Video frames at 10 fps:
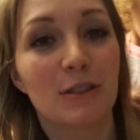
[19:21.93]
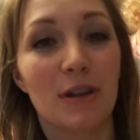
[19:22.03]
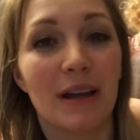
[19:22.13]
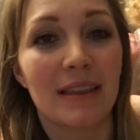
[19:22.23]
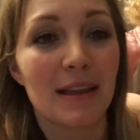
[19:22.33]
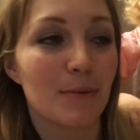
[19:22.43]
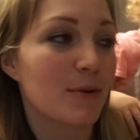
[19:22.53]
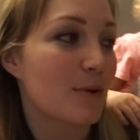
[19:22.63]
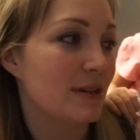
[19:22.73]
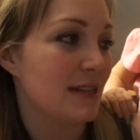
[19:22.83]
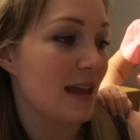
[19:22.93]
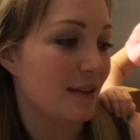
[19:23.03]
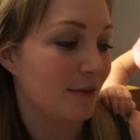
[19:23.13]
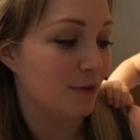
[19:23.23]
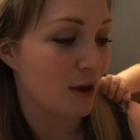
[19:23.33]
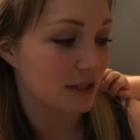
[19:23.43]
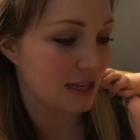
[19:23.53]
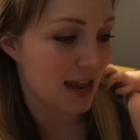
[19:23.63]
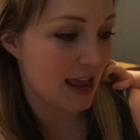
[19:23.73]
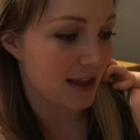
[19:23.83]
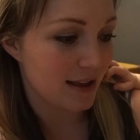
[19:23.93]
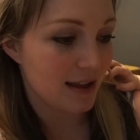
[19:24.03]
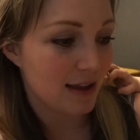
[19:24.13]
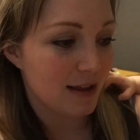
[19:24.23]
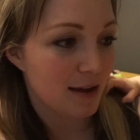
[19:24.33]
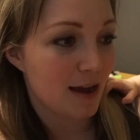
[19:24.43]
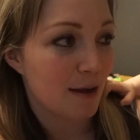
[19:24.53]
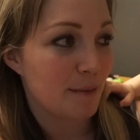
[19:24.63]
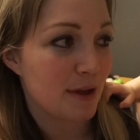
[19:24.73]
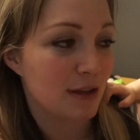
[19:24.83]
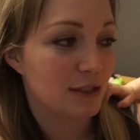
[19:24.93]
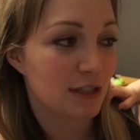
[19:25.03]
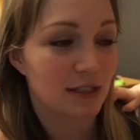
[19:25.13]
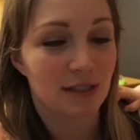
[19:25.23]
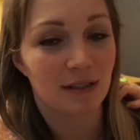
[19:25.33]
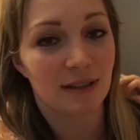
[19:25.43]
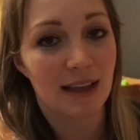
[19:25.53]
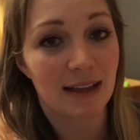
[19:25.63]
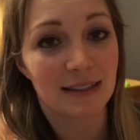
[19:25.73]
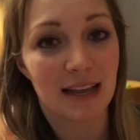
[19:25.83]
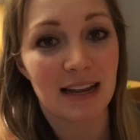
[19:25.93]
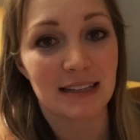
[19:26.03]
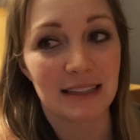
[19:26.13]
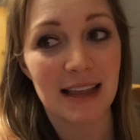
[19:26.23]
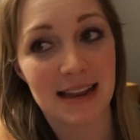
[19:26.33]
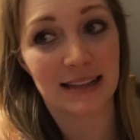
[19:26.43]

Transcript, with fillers: So I think we're going to end the vlog today um, because it's, like I said, it's late.